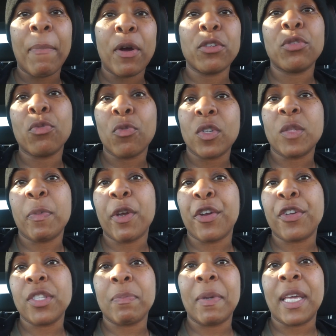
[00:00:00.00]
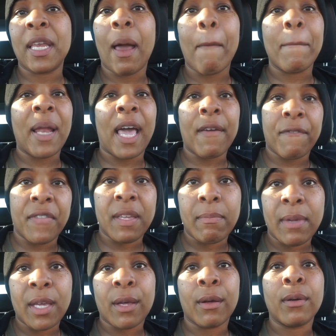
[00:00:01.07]
personal experience being a black
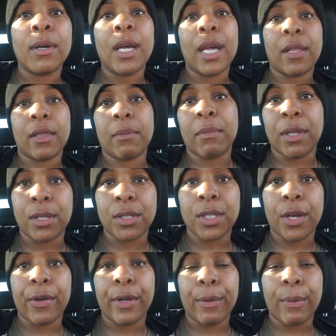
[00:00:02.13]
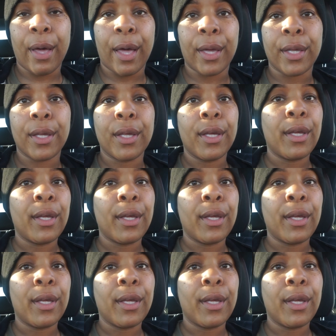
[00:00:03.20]
female in the military, okay?